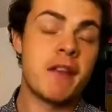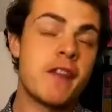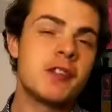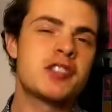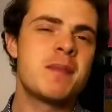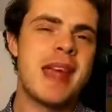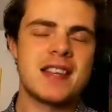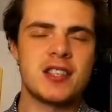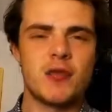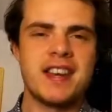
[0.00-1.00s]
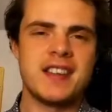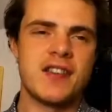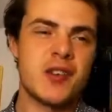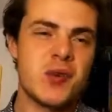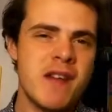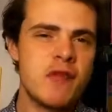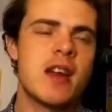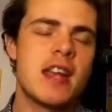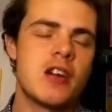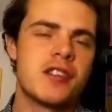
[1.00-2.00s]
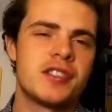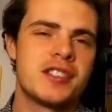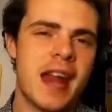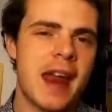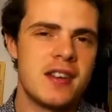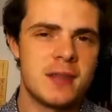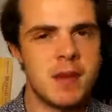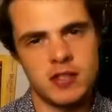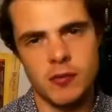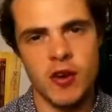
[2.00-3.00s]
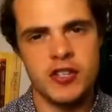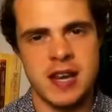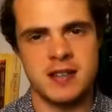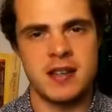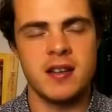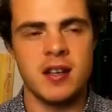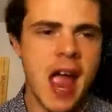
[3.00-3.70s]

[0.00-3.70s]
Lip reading: It feels to me as a reader that you never really understand Mr. Rochester.